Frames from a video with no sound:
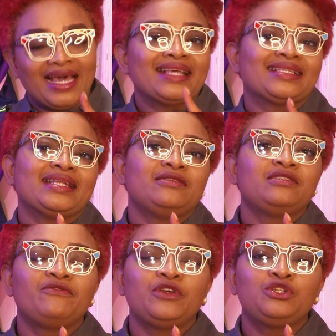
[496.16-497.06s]
as an
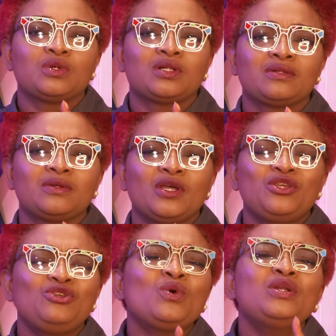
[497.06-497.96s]
individual.
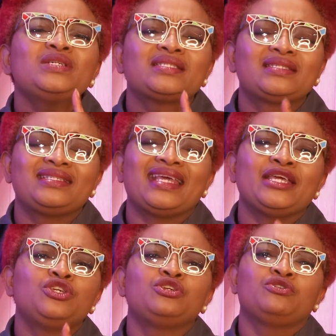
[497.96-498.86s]
You want to
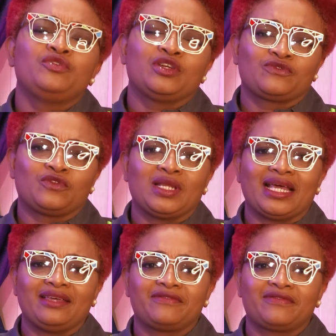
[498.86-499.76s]
stay curious for
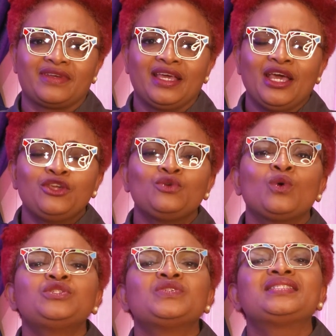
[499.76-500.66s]
life. You
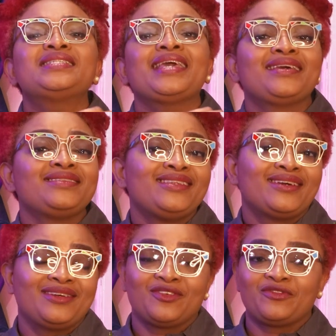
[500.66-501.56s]
want to stay a
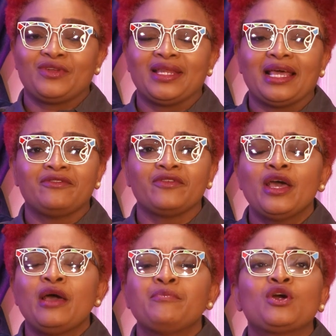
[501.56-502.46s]
learner for life.
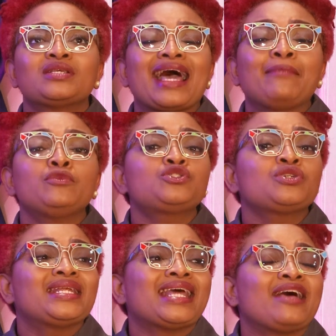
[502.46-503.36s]
Because I'm not
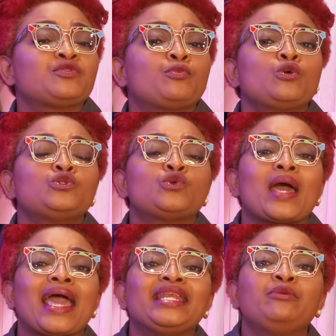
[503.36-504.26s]
sure that I've spoken to
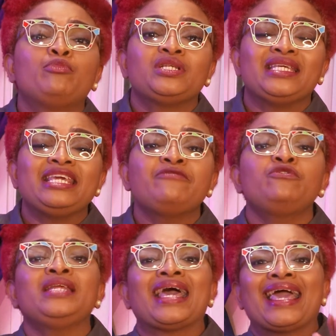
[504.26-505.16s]
anybody,
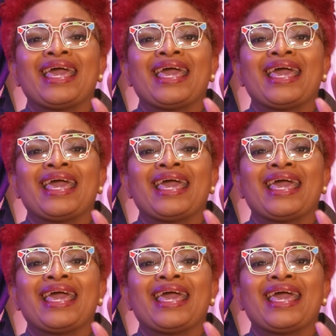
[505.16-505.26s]
even